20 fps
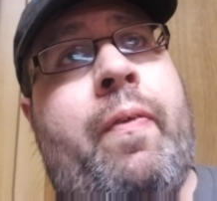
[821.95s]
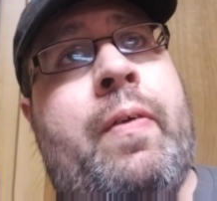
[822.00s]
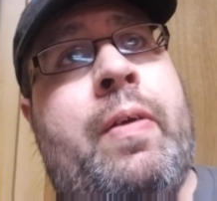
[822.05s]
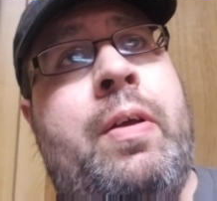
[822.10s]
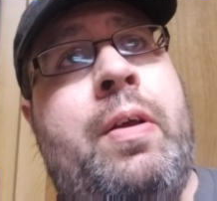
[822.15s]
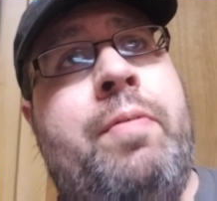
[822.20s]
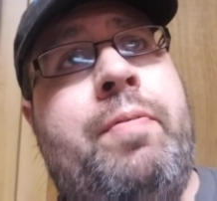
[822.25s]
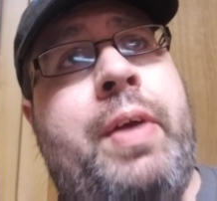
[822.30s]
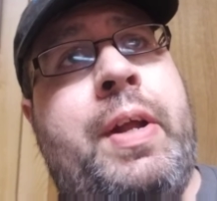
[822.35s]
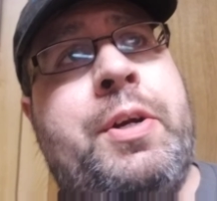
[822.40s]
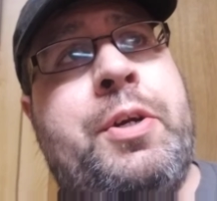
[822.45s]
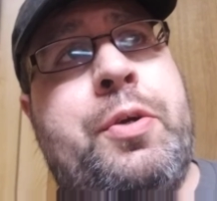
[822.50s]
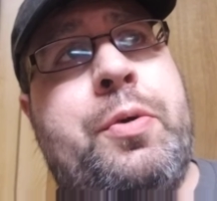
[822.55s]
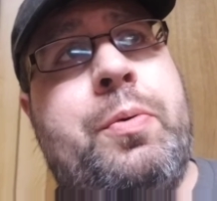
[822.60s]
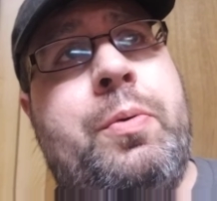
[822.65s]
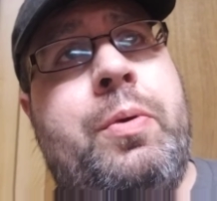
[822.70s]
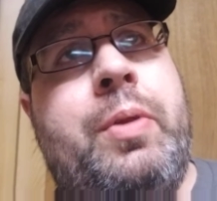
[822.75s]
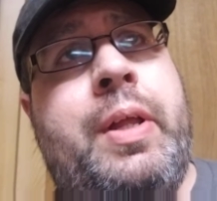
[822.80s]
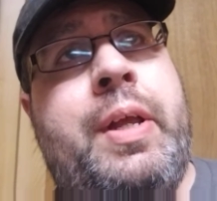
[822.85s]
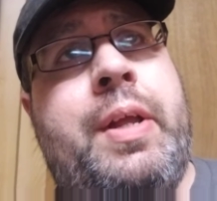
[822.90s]

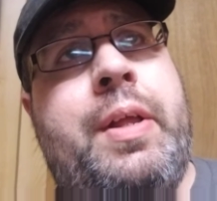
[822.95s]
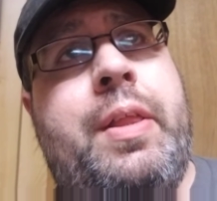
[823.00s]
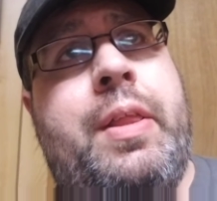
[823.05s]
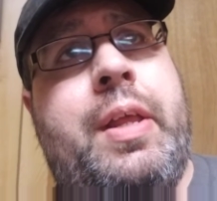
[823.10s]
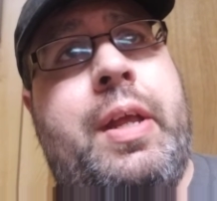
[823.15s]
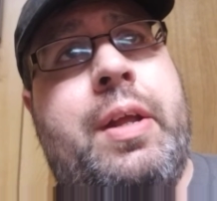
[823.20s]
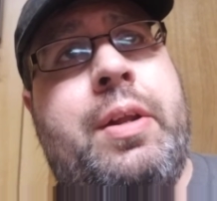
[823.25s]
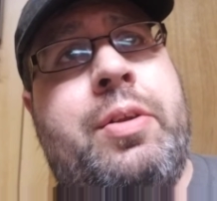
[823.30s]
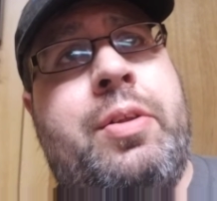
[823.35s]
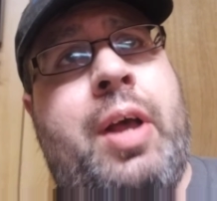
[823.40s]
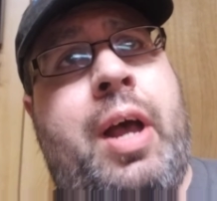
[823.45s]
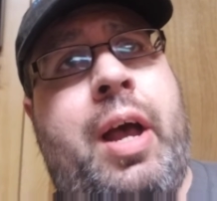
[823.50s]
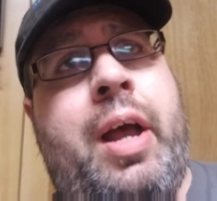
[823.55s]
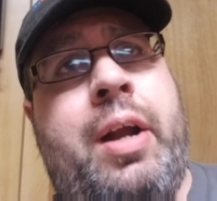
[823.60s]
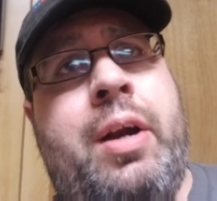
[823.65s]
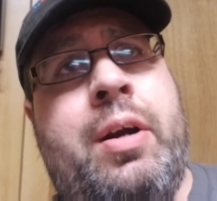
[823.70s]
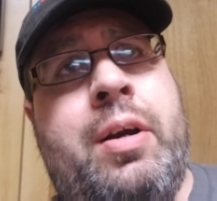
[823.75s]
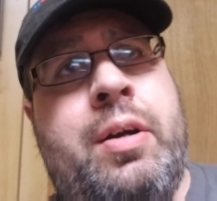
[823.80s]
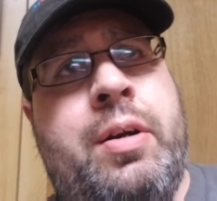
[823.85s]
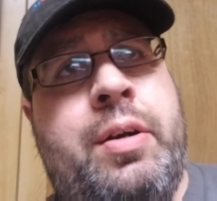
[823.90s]
eventually the
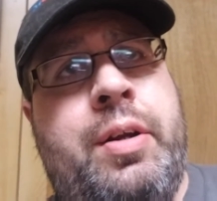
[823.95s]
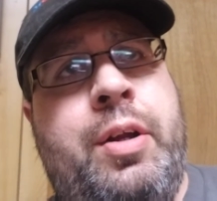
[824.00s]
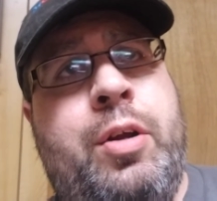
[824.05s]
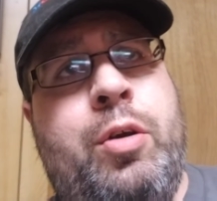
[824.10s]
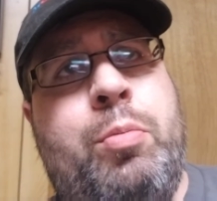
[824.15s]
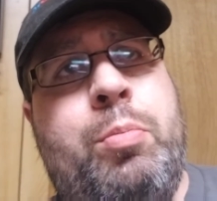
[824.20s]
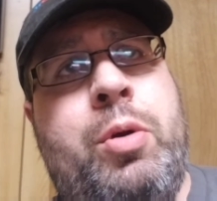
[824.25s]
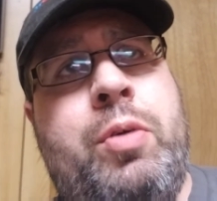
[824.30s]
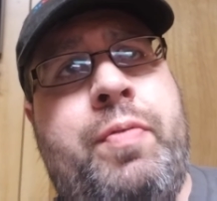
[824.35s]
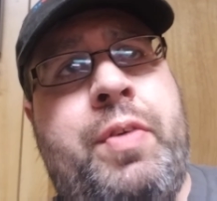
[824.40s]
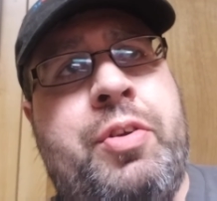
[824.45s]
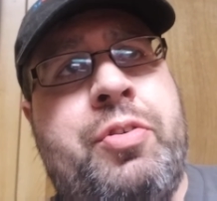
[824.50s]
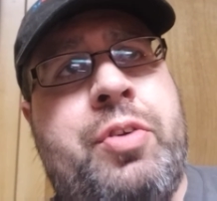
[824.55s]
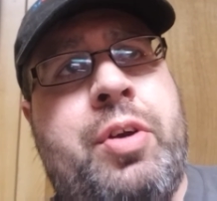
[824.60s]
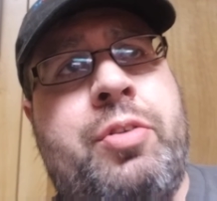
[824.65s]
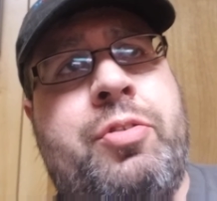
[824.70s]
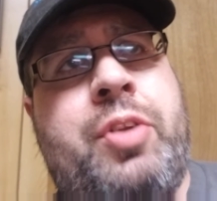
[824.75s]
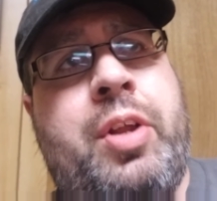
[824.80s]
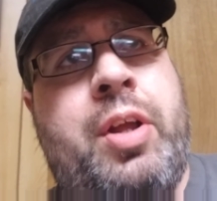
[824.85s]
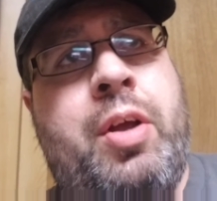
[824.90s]
entire movie
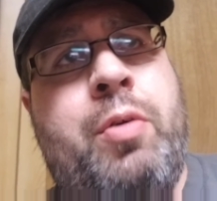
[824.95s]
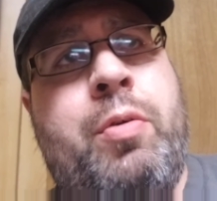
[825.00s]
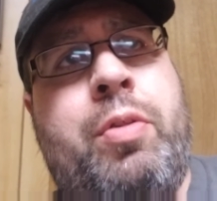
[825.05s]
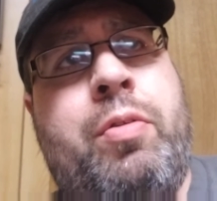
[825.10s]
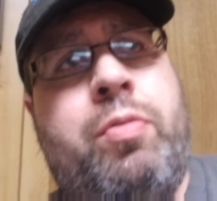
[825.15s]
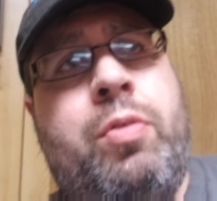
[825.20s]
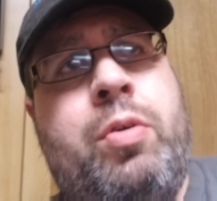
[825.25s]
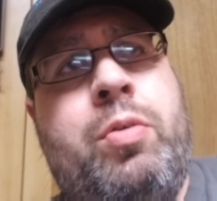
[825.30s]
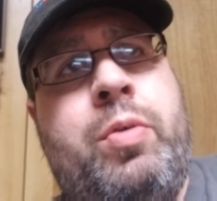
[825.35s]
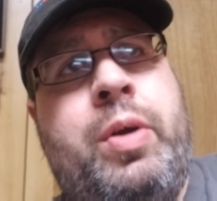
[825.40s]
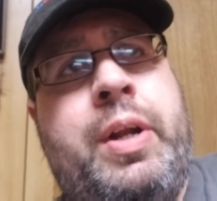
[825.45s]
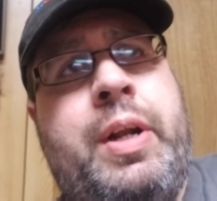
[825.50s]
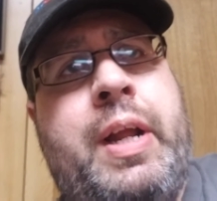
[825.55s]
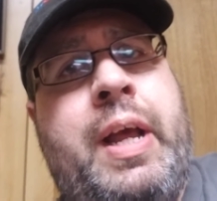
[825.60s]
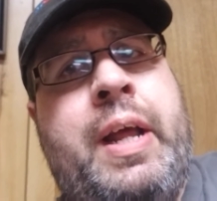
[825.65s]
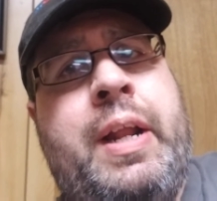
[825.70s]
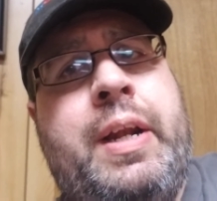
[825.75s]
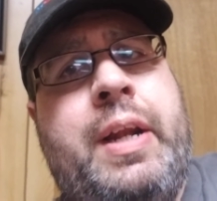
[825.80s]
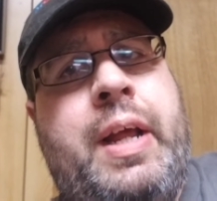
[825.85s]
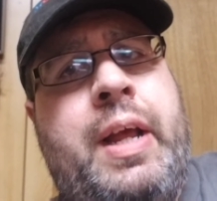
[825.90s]
starts to go through,
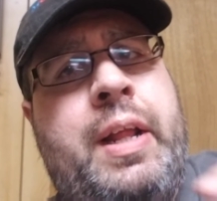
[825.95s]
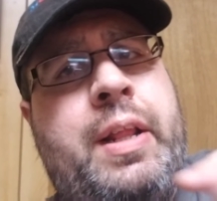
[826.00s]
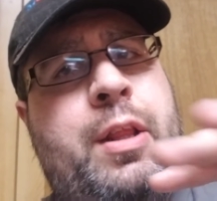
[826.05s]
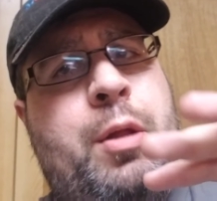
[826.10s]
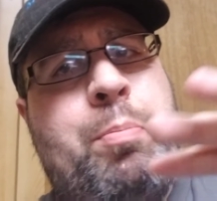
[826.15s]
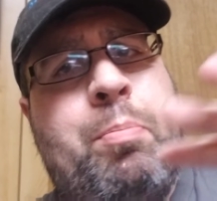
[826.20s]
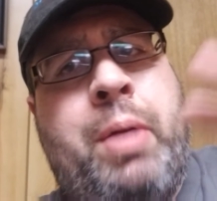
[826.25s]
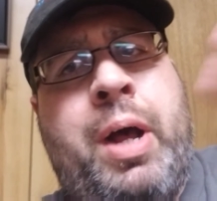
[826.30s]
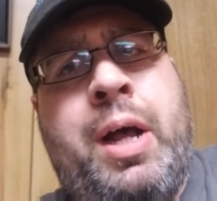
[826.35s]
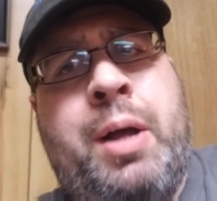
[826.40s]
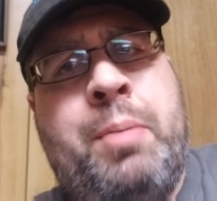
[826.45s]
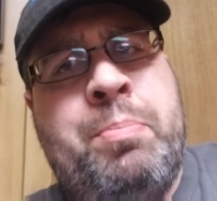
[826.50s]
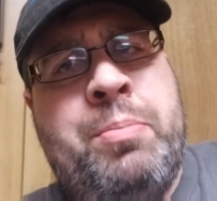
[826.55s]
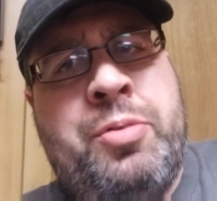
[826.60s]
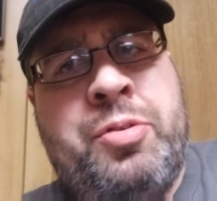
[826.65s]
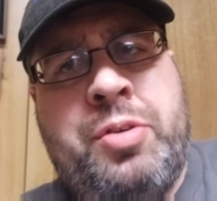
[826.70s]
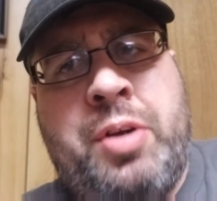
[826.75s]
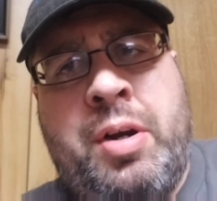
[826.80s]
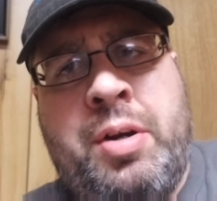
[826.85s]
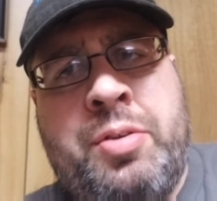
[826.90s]
and the mom
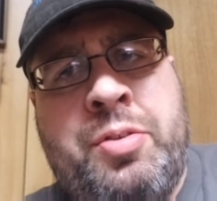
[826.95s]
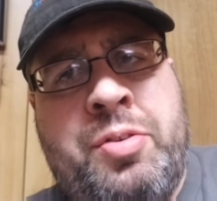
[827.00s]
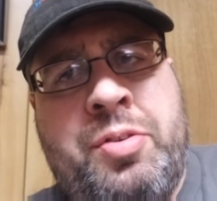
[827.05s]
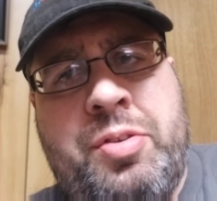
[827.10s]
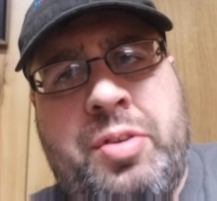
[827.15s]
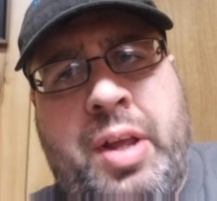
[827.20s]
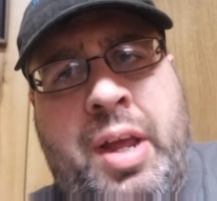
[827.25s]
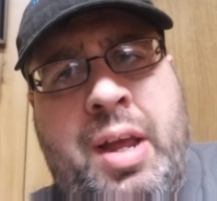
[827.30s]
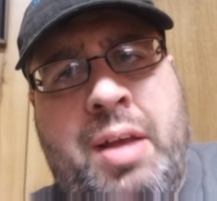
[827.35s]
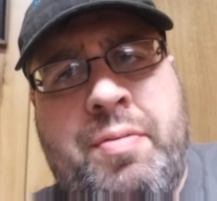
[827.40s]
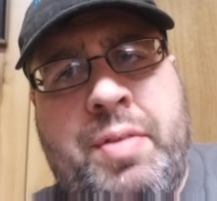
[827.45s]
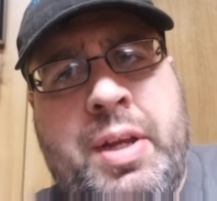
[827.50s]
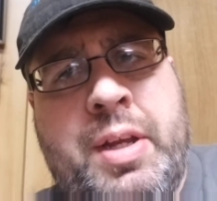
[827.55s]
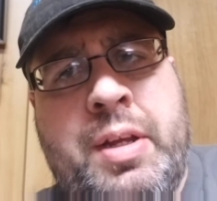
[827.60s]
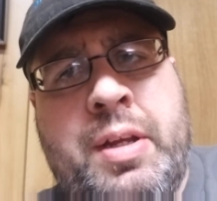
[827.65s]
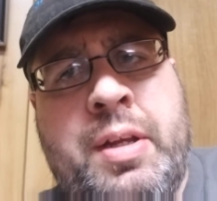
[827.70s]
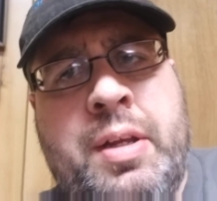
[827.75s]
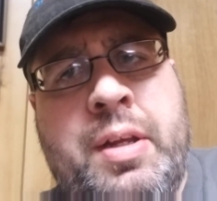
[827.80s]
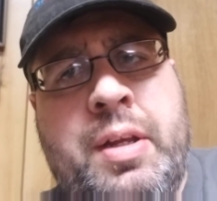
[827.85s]
starts having